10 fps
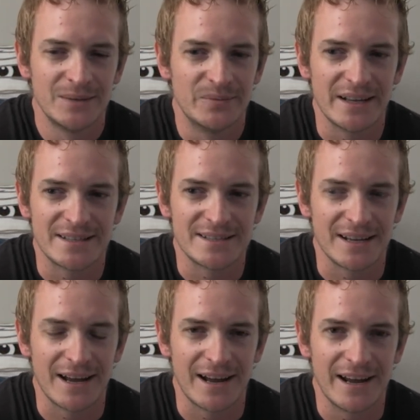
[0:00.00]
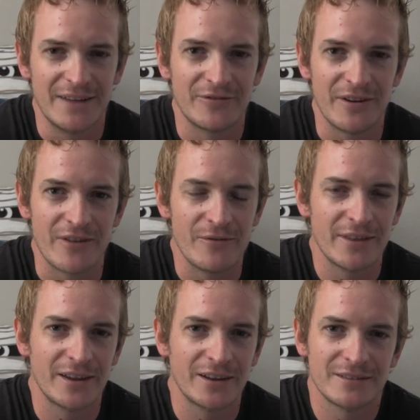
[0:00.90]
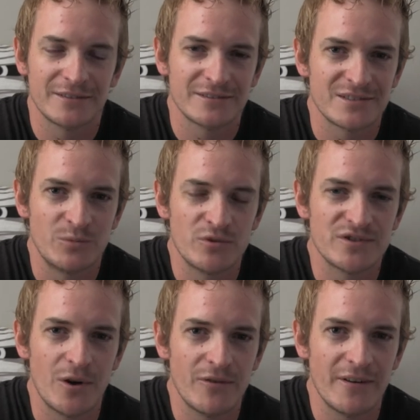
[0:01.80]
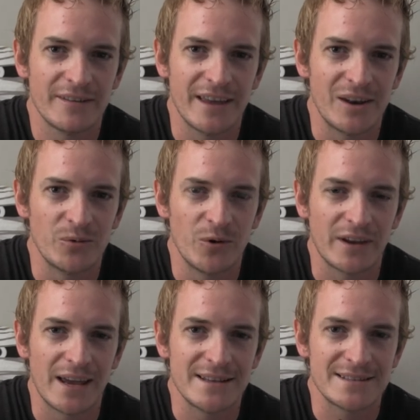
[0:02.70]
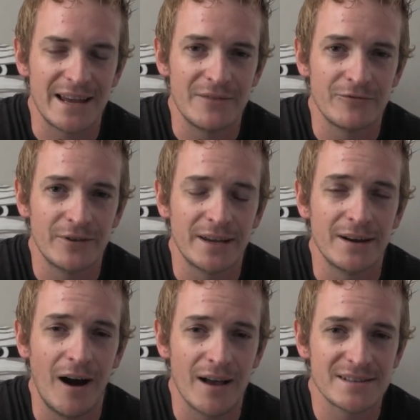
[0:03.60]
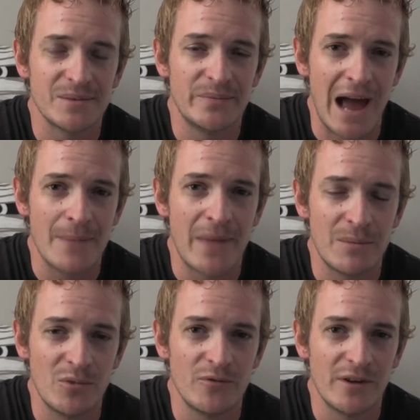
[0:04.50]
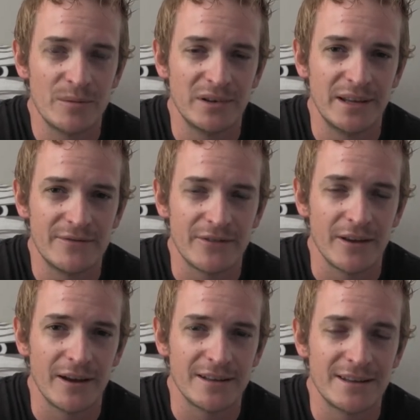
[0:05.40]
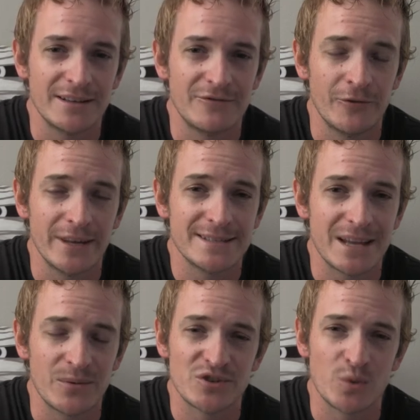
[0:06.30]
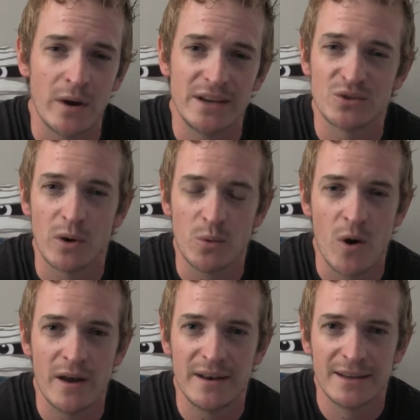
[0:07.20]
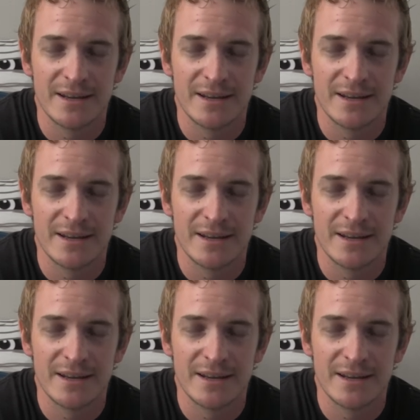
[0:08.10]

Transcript: but if everything smooths over, then we'll get a freaking awesome Batman movie. I believe the release date was 2021.